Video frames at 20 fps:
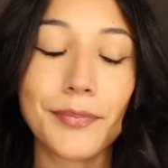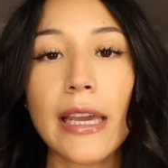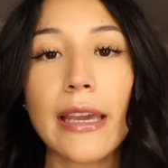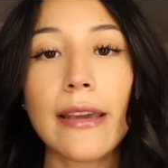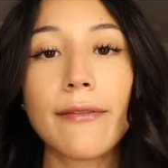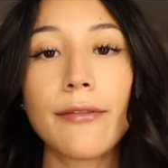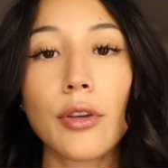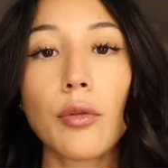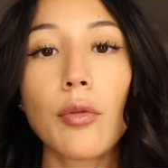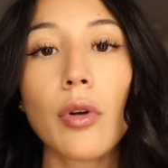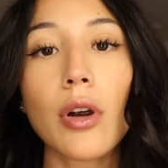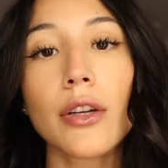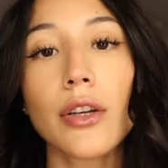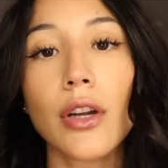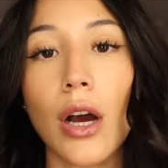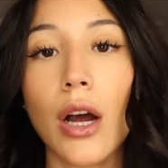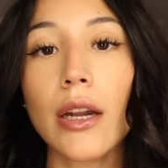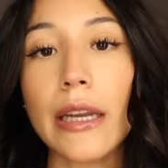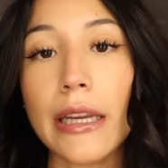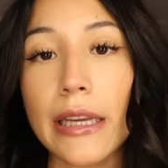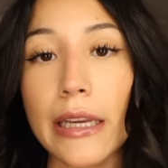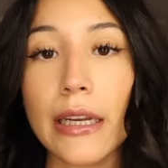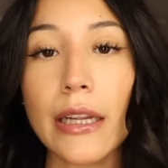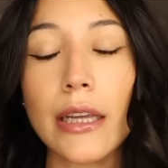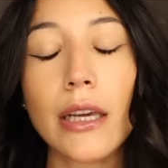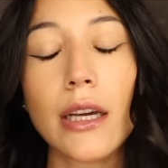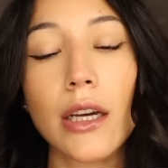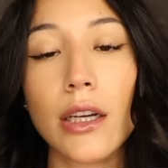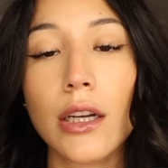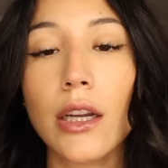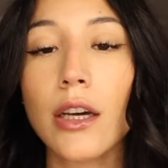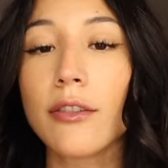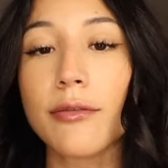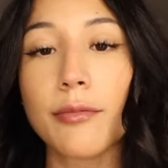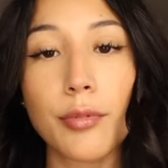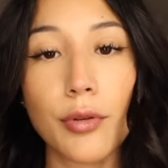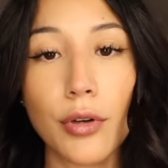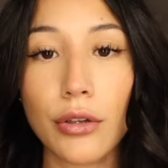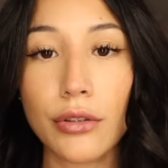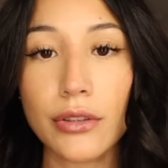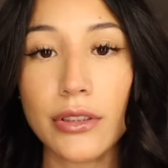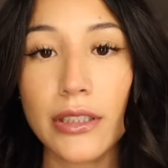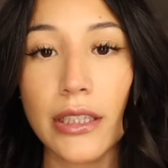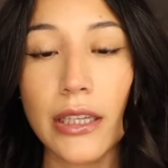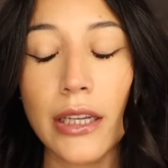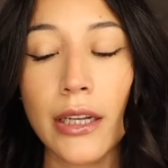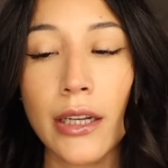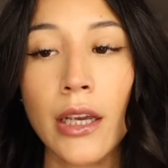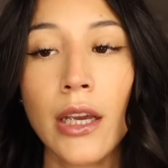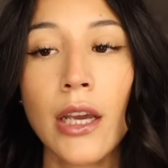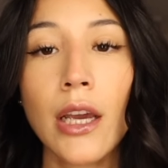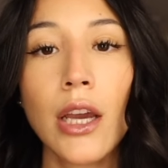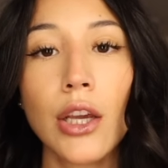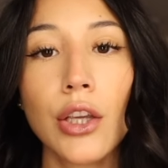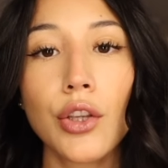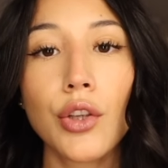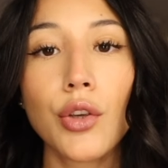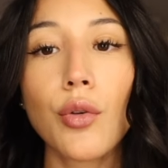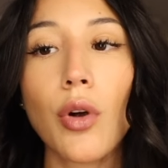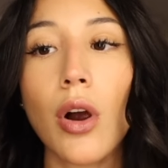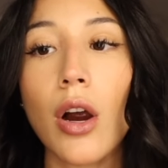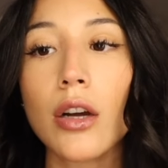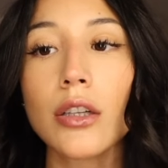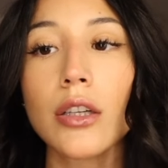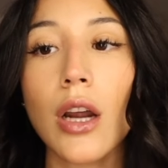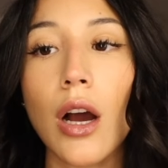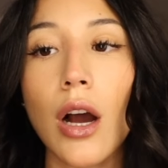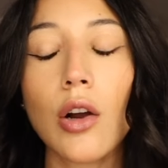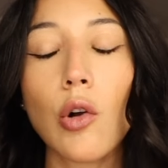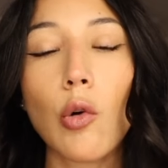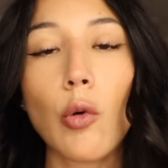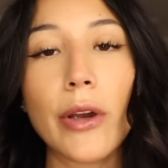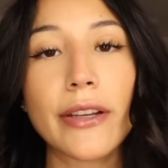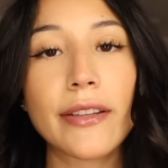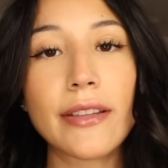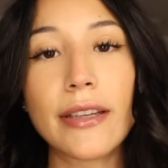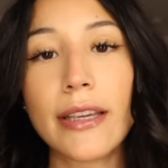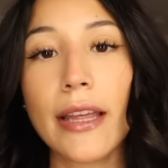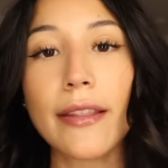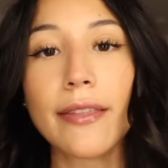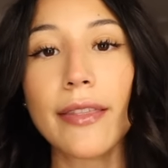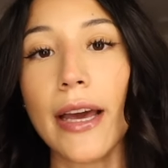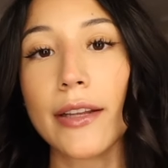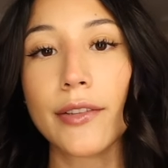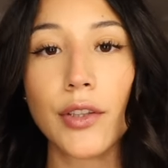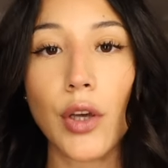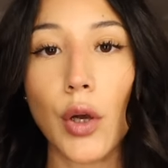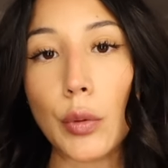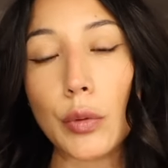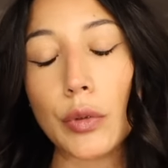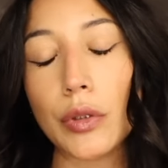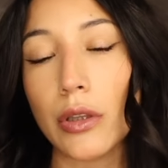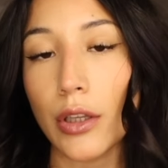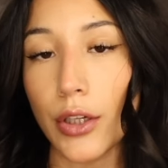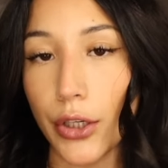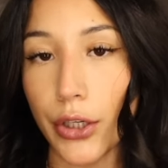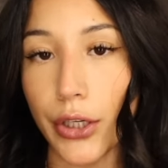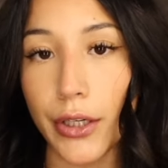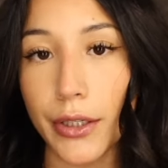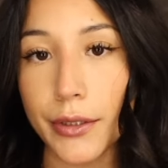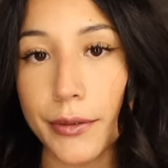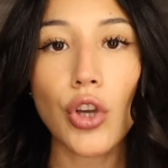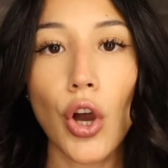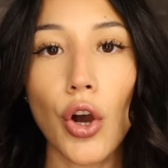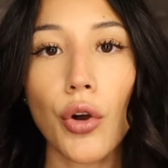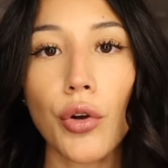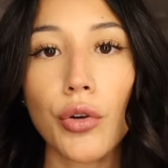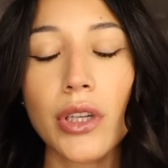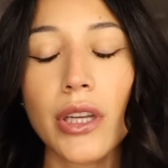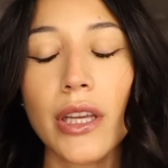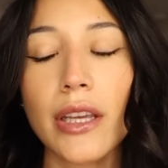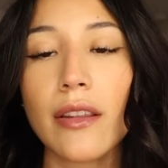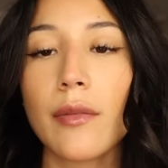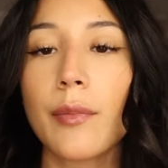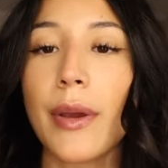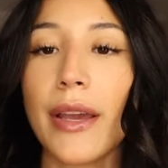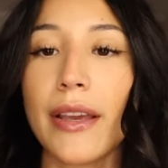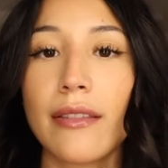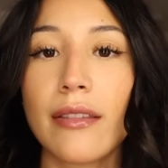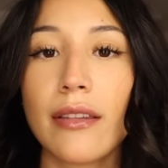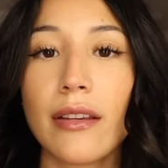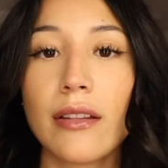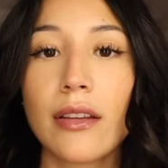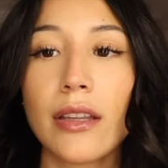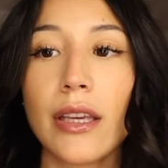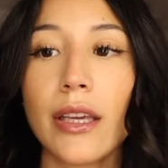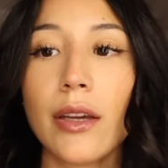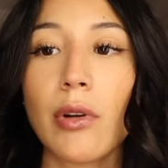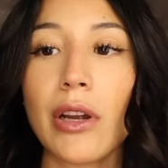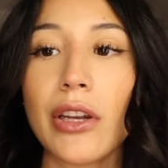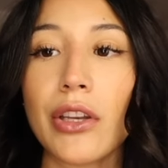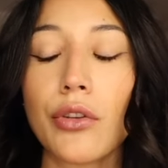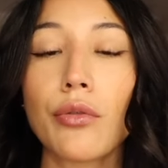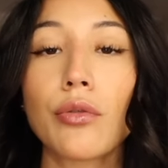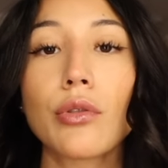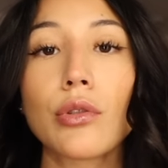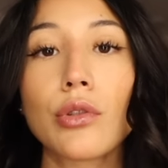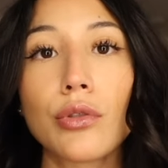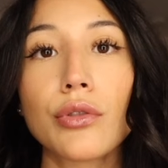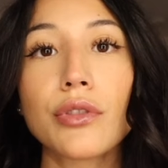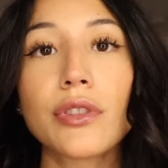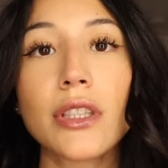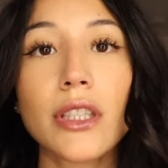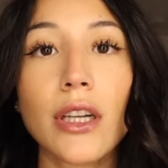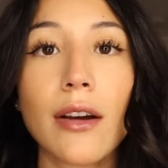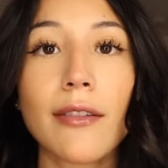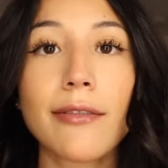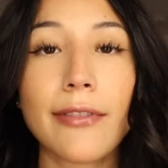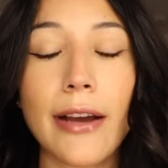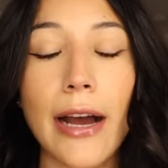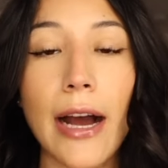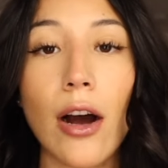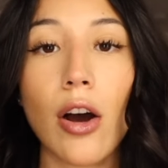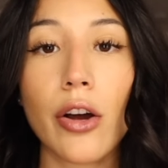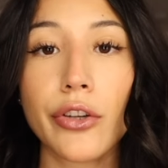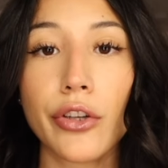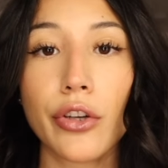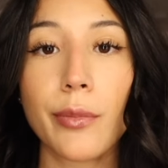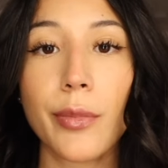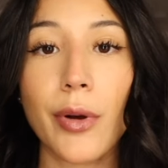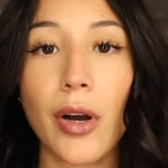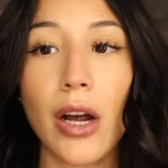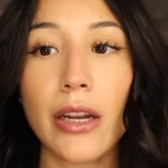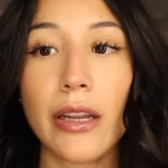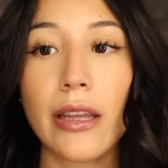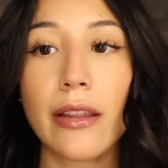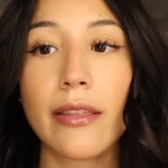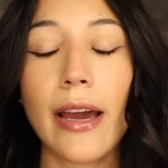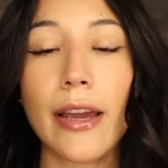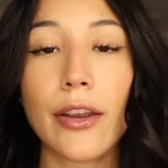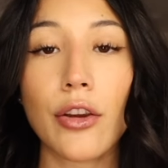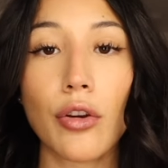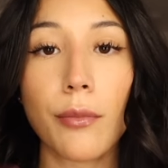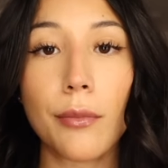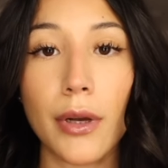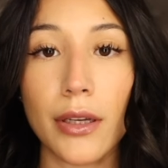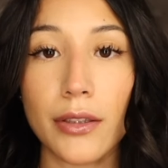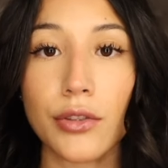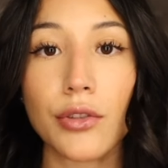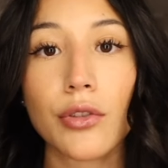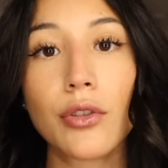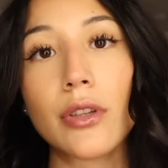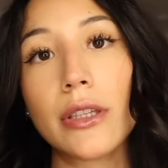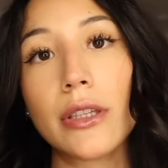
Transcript: if you are not eating enough protein, you are not going to get that toned look. Toned is basically when you lose enough fat on your body that your muscle